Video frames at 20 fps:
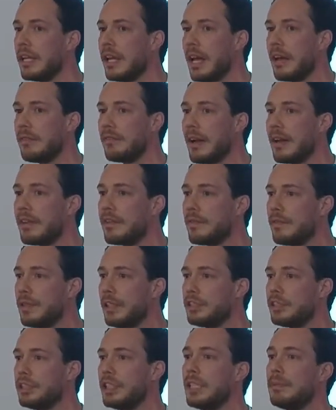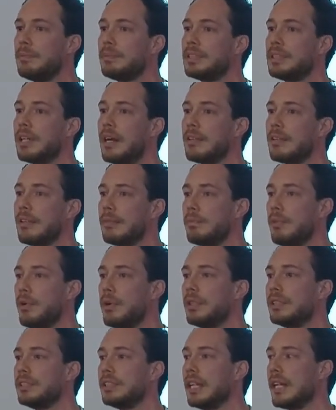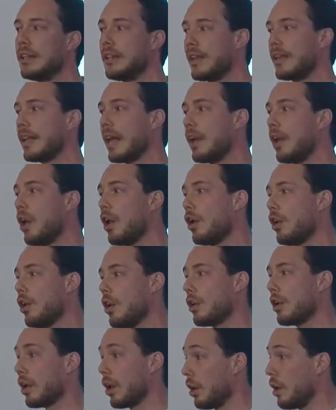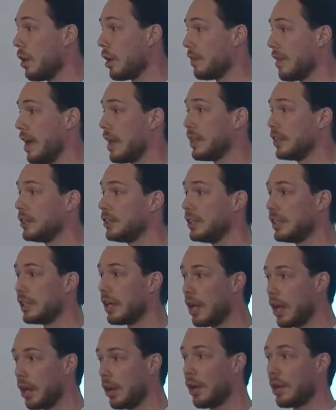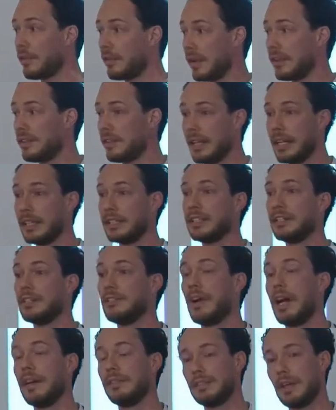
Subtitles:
relatively cheap starting points that can unlock a lot of energy, a lot of ideas and drive.